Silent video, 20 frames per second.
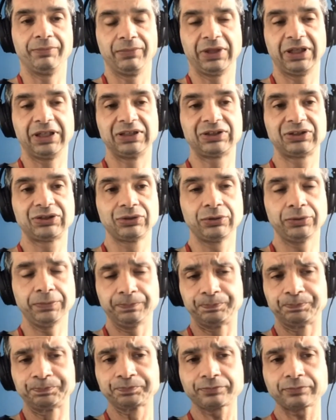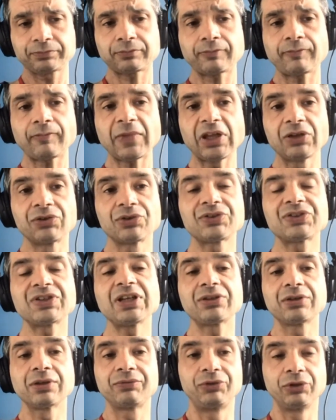And so the
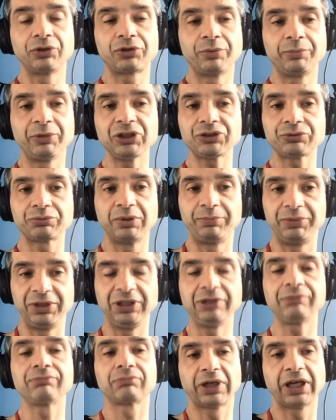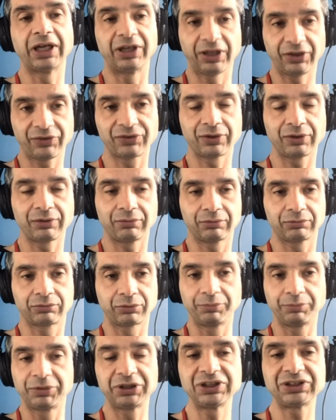set of documents will be another
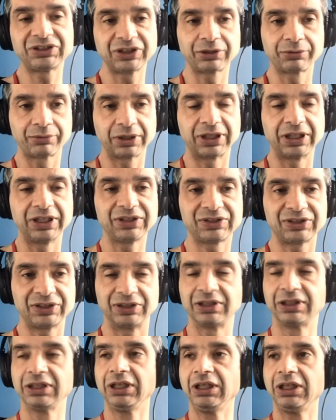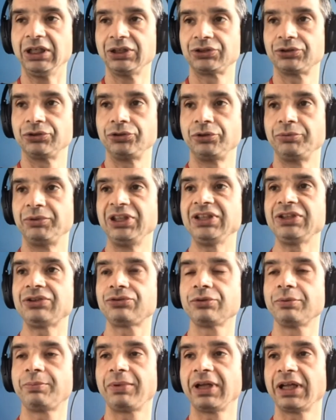completely segregated. So you need
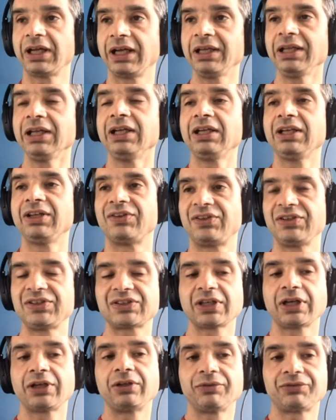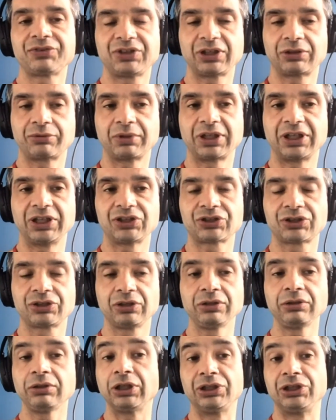to apply this kind of
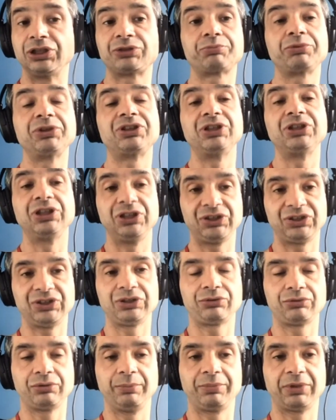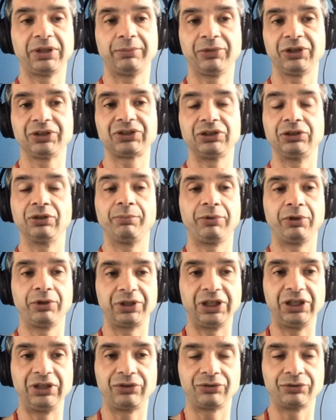segregation, and it's pretty easy to implement in a
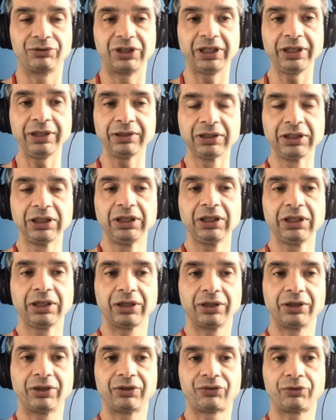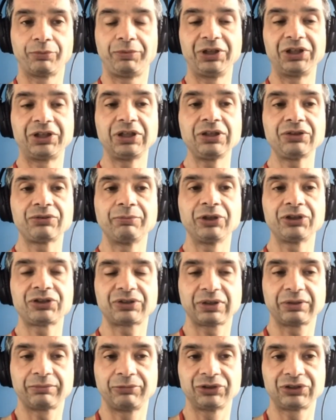plugin today. The plugin
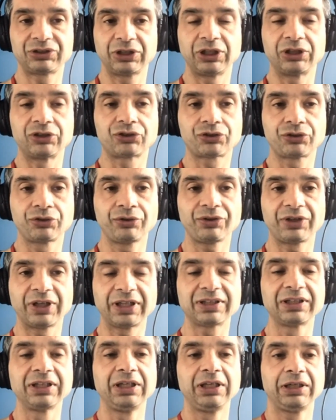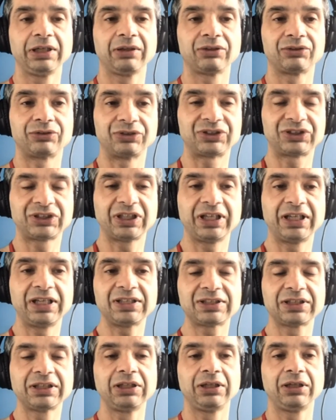must ensure that the
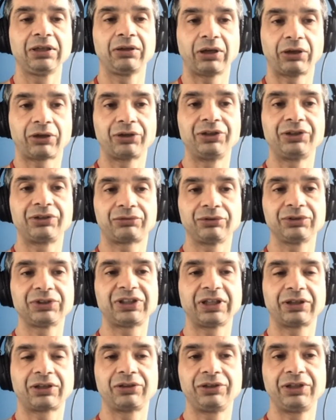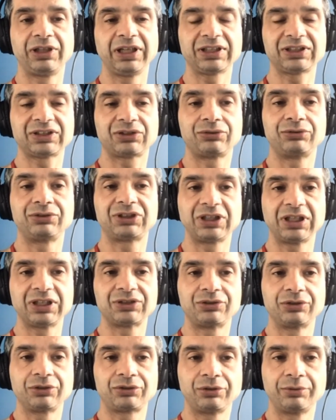sales connects to sales
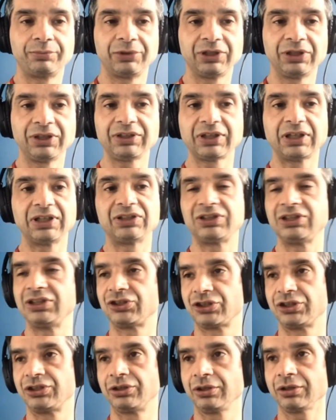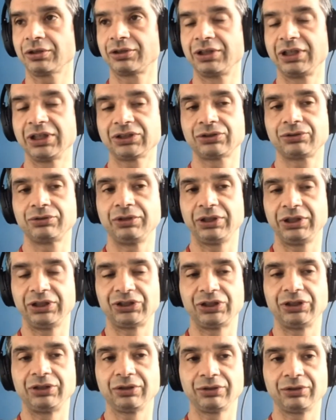document and the engineer connects to
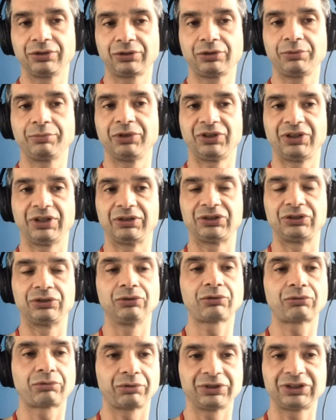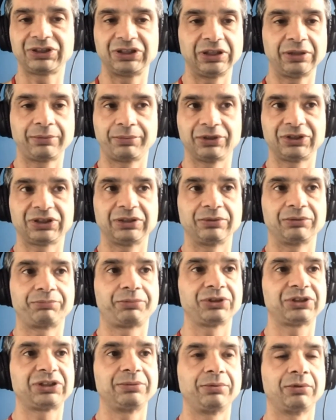engineer document. There is no crossing,
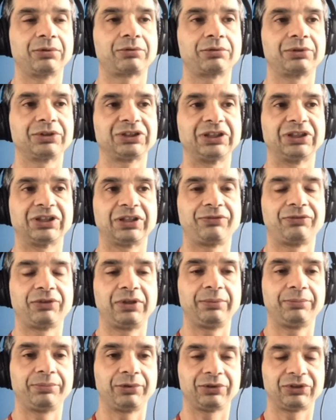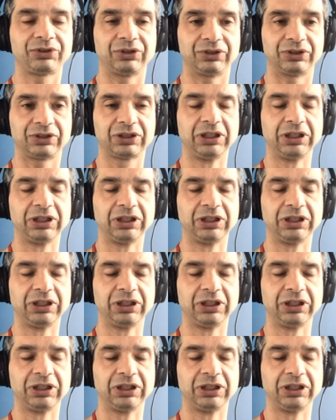possible crossing. That's very important.